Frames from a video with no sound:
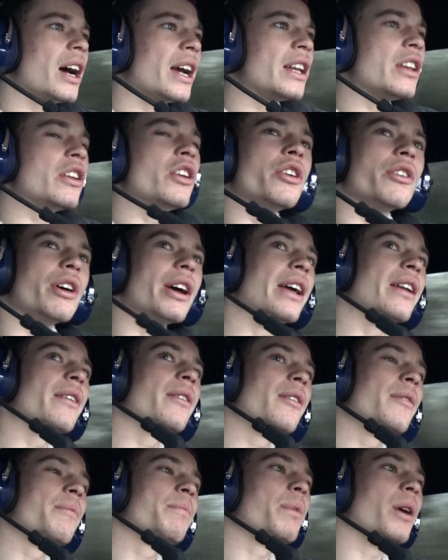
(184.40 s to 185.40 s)
I knew it,
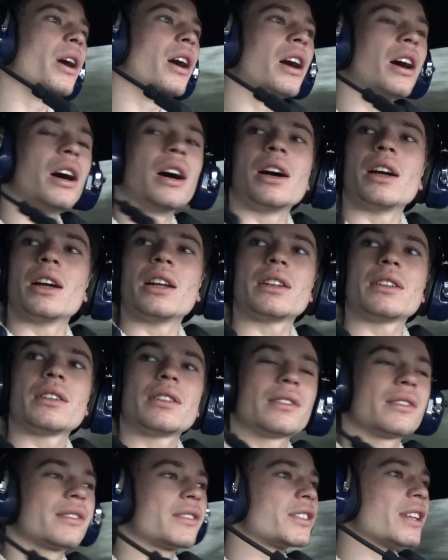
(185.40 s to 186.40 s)
but
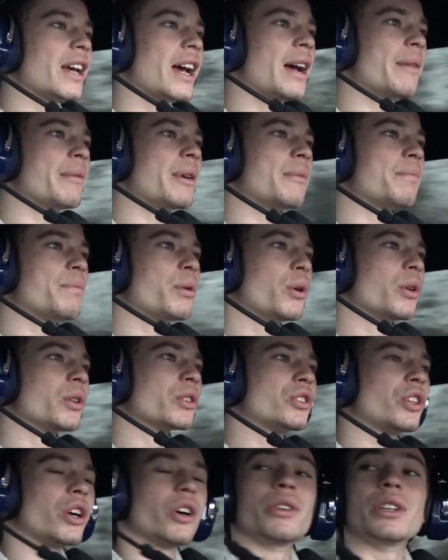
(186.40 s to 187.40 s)
Sam and Paul
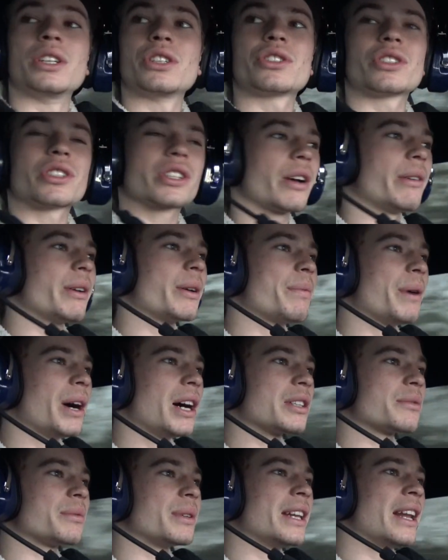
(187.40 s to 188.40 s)
don't. They're just coming
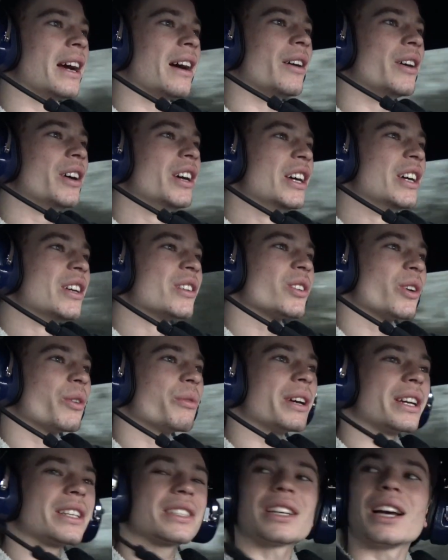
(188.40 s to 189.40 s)
past me now. So
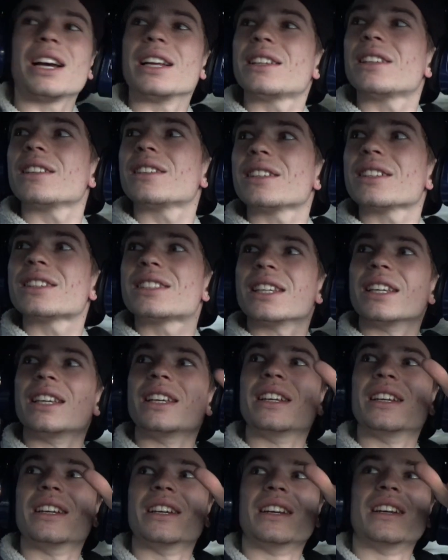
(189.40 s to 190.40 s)
I'm excited to see
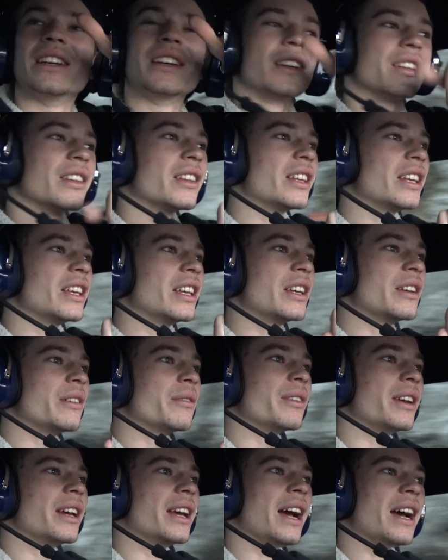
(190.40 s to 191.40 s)
the
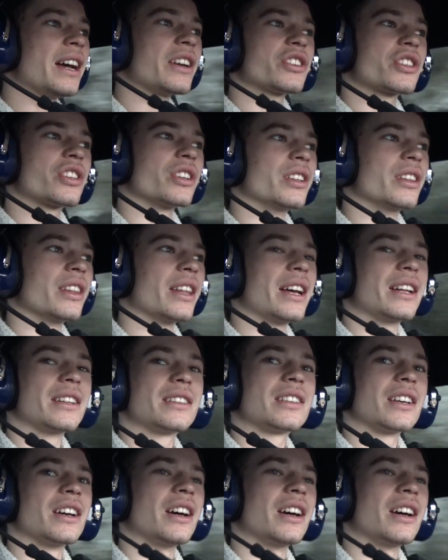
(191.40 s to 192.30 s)
reaction that